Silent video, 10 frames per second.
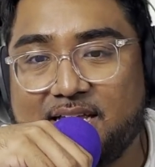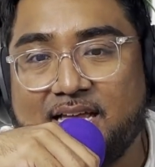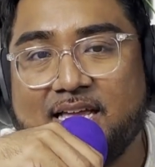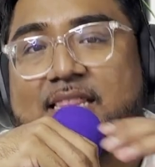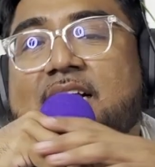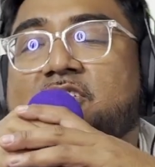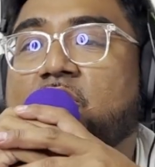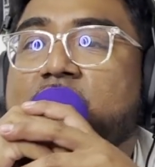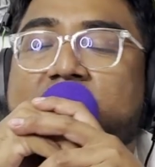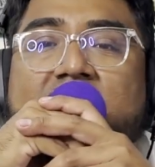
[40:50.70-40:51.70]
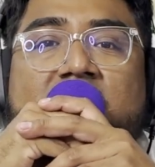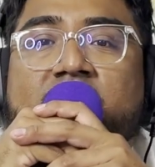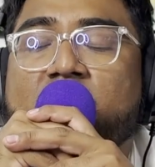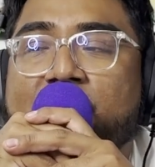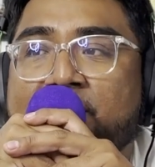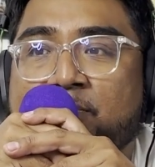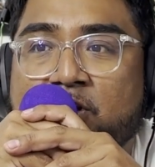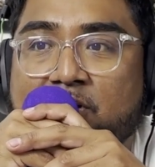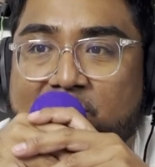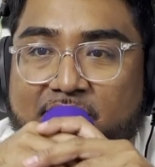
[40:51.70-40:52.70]
And that's all you could ask for from your
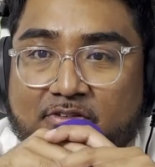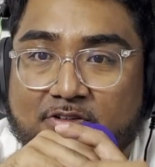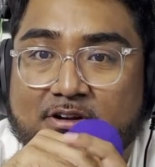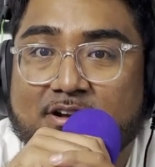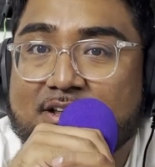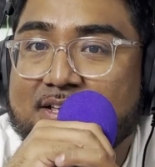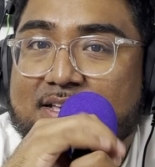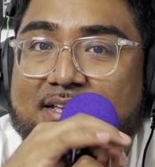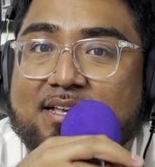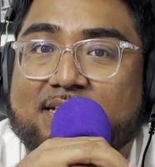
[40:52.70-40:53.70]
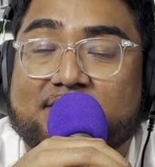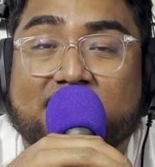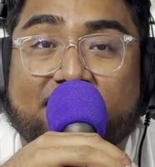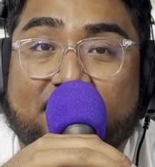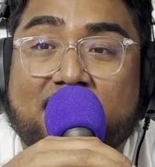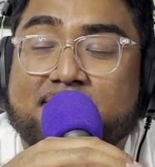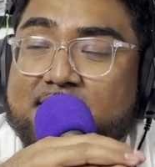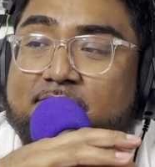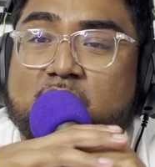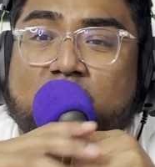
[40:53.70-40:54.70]
number four. And for him to
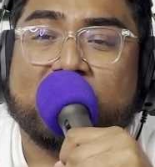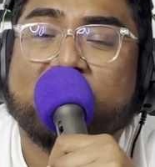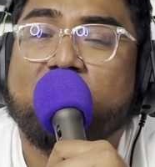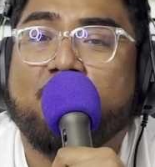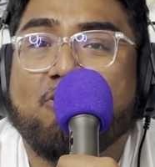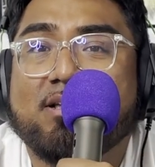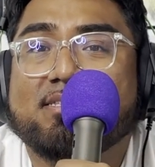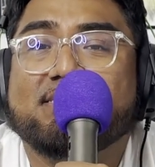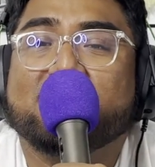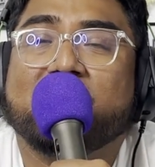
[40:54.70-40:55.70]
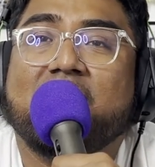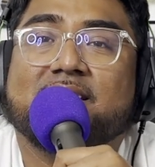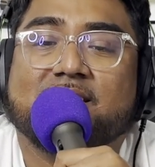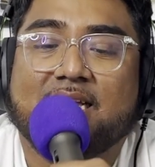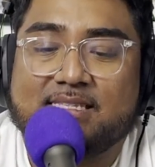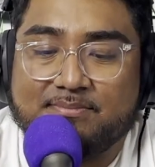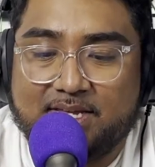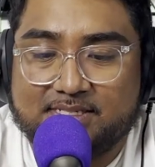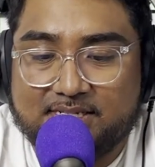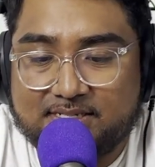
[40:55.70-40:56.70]
give you 27 points, that's
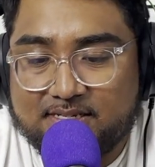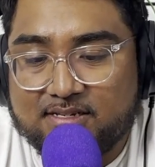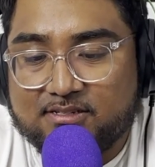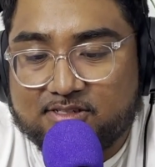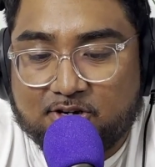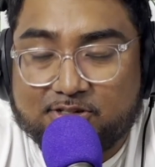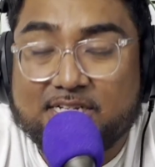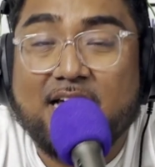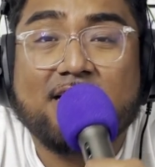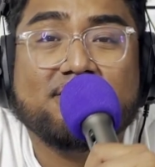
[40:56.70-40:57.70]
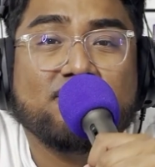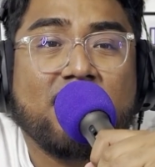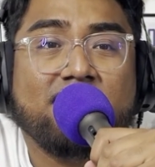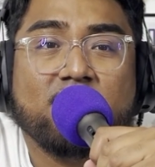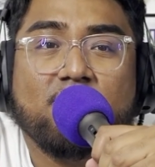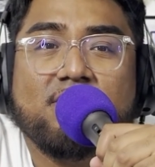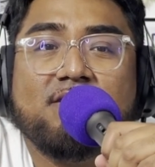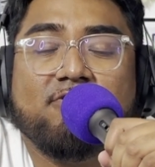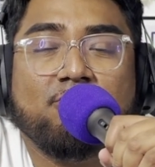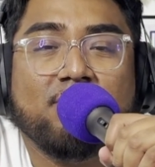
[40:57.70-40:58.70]
amazing. So shout out to Aaron Gordon
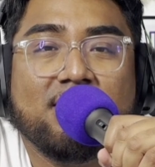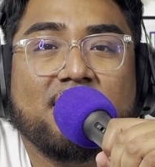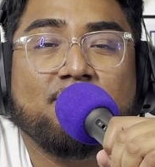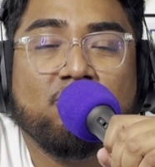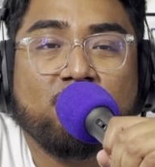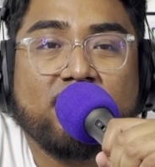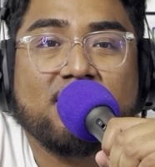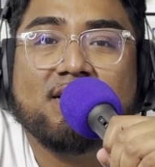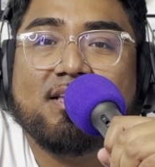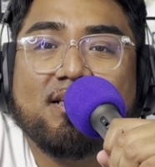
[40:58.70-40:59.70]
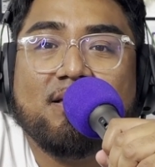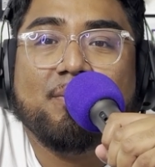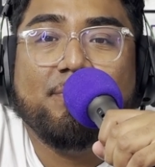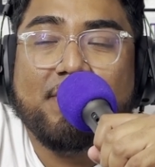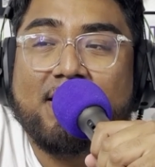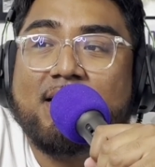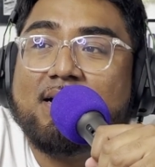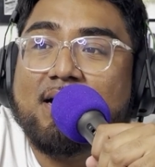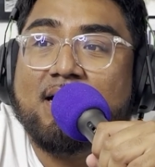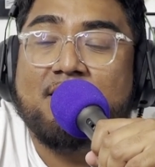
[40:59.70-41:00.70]
for really improving,
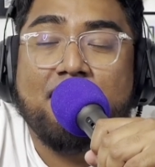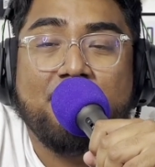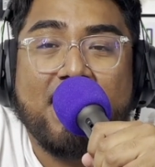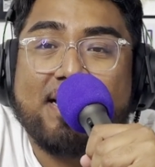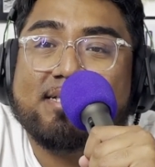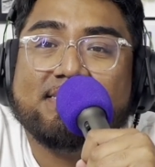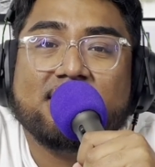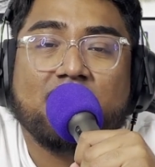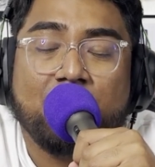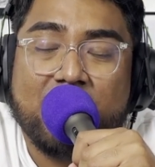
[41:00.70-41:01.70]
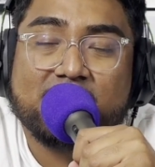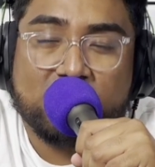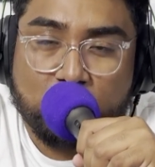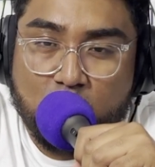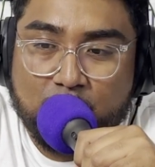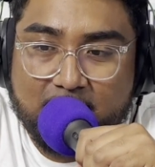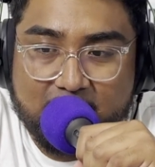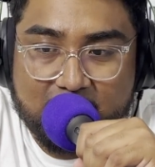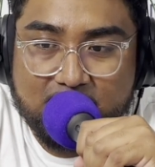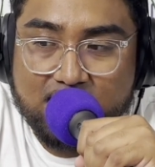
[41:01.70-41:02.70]
being an amazing, amazing role
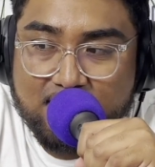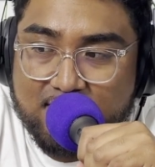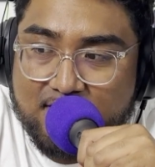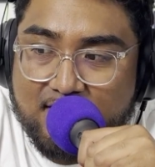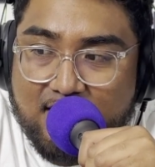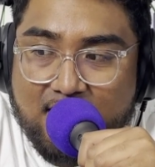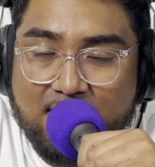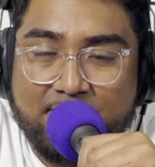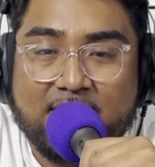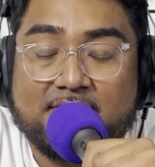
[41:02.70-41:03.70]
player, and being